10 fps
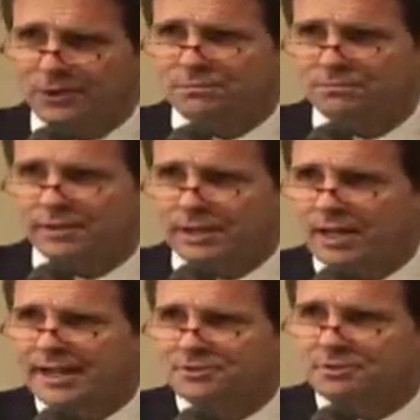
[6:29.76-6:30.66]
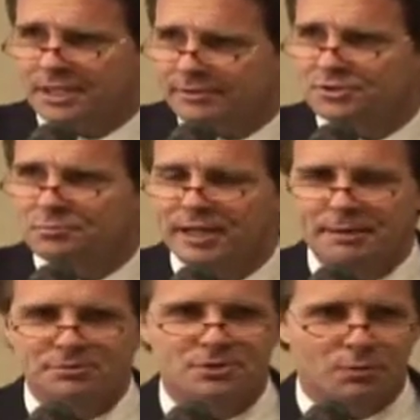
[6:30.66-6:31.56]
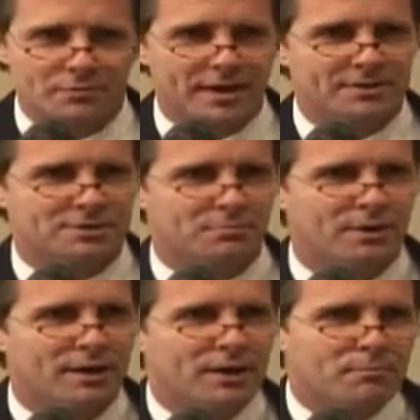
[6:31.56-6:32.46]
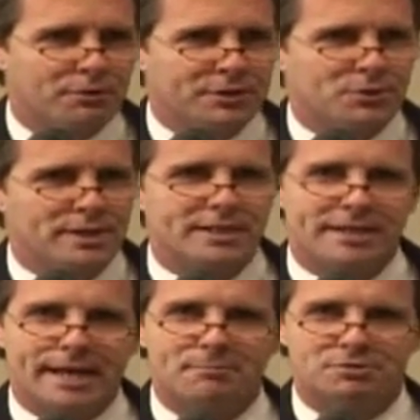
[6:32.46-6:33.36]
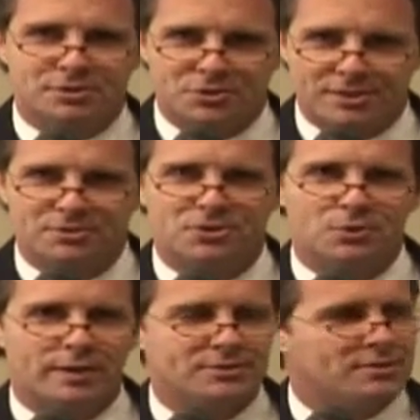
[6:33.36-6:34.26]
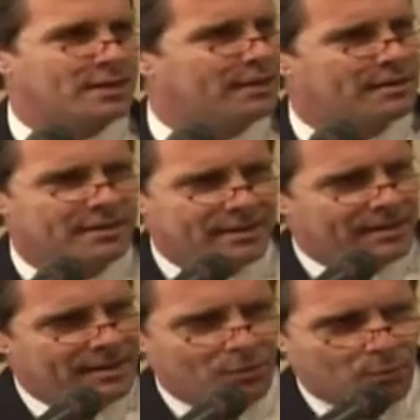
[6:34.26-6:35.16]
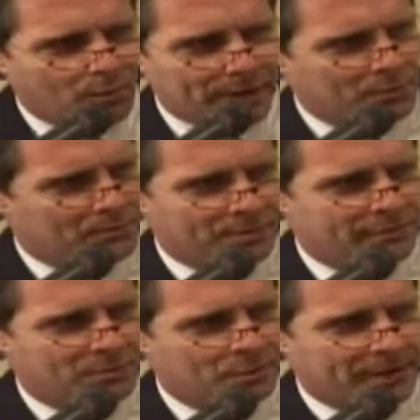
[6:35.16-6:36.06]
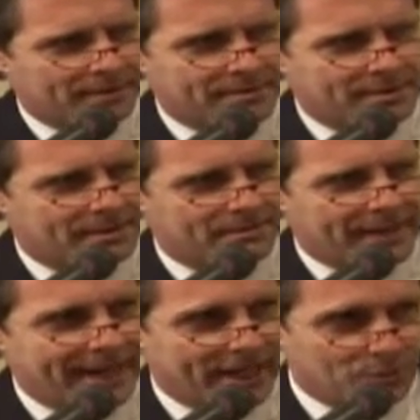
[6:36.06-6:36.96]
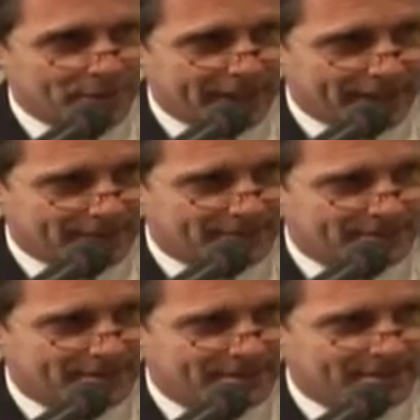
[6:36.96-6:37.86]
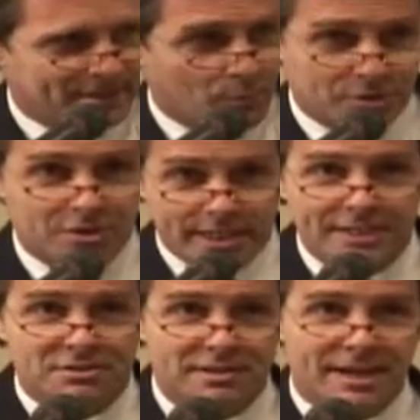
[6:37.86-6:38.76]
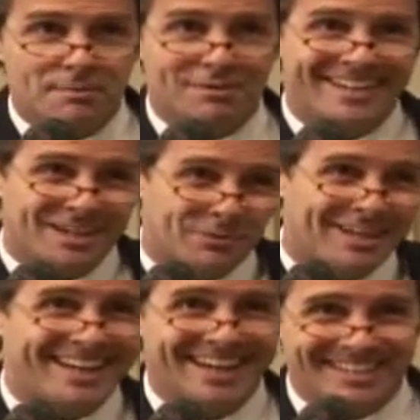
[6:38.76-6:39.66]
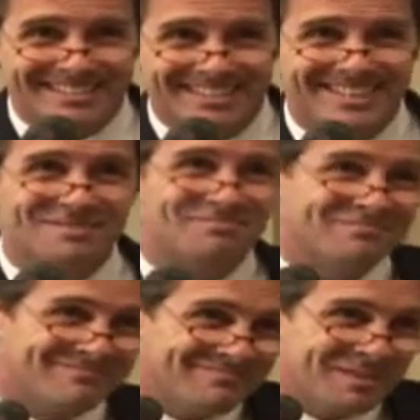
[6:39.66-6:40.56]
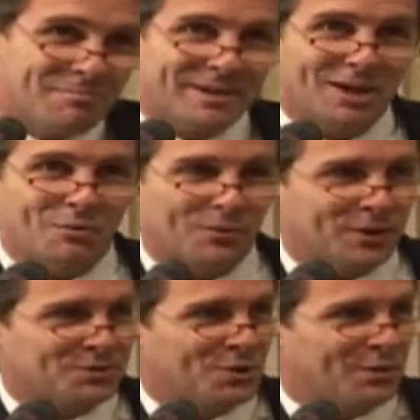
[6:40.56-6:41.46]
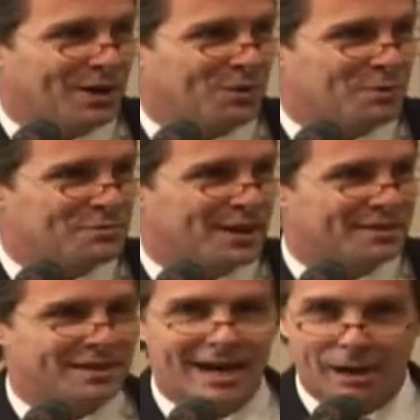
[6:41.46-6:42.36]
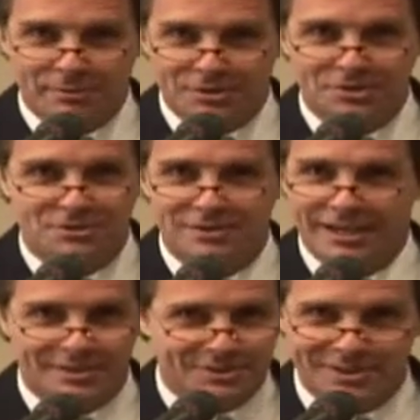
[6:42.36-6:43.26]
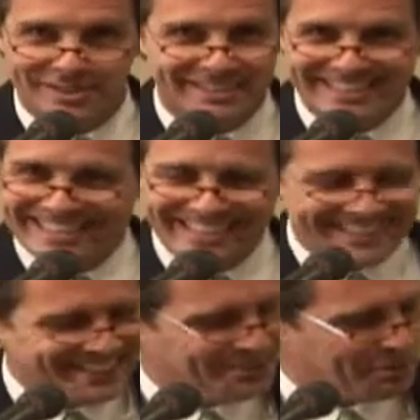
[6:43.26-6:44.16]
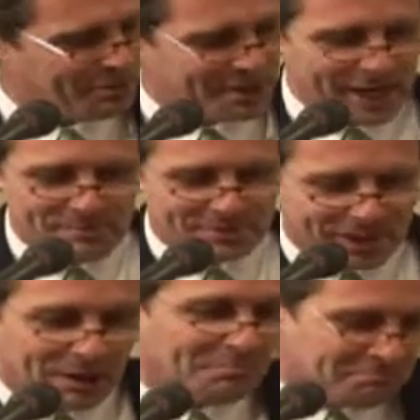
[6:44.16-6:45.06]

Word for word: feel inclined to give us some names. And so we've gotten some pretty unique names suggested to us. We're Vivian, what do we get? Henrietta, which is a nice name, but Henrietta Hennessy may not work so well. We've gotten Hamish Hennessy. Some of the names, you